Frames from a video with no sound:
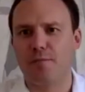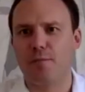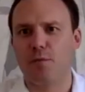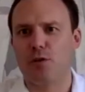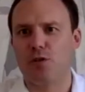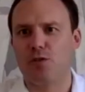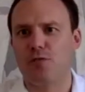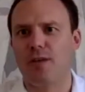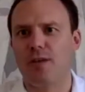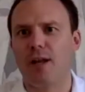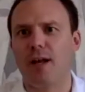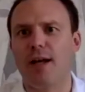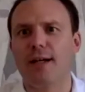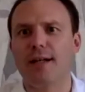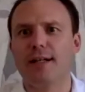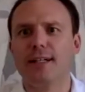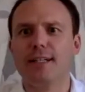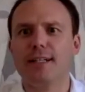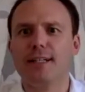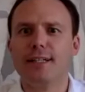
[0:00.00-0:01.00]
Bush Villa.
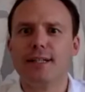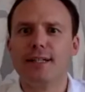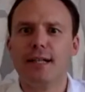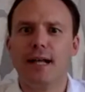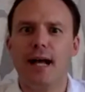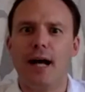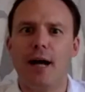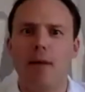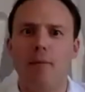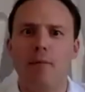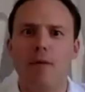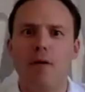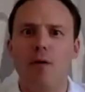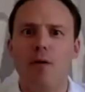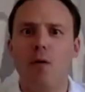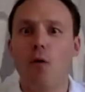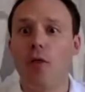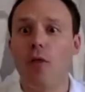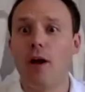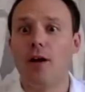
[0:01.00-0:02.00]

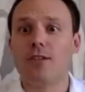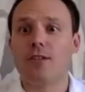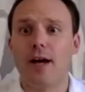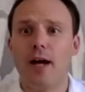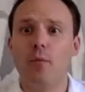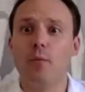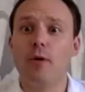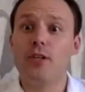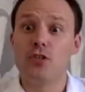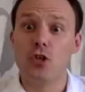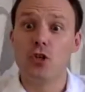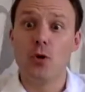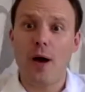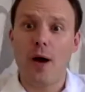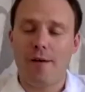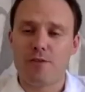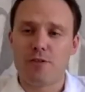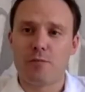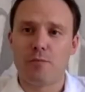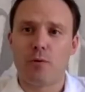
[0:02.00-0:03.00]
Although, Diane, we do
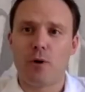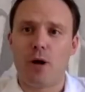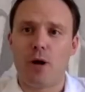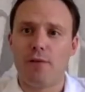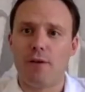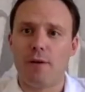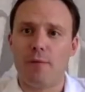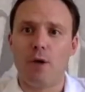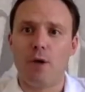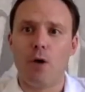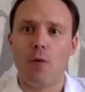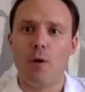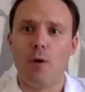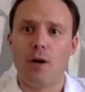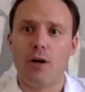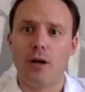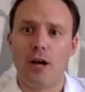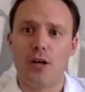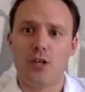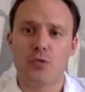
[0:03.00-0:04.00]
have some private
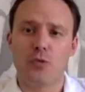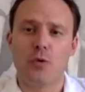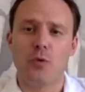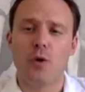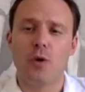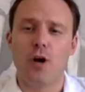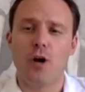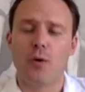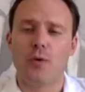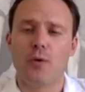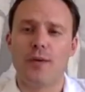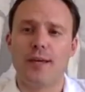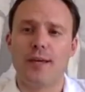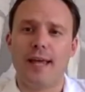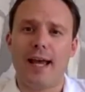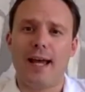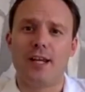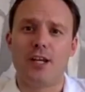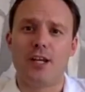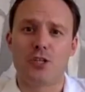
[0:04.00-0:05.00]
mobile guys that we work with in
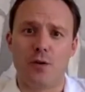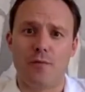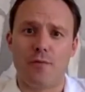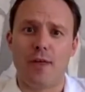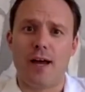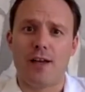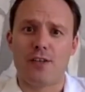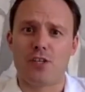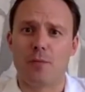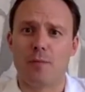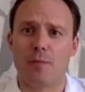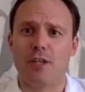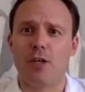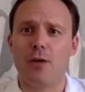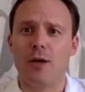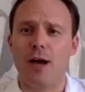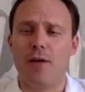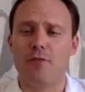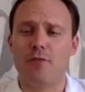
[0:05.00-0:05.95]
Kenya, so if that's something you have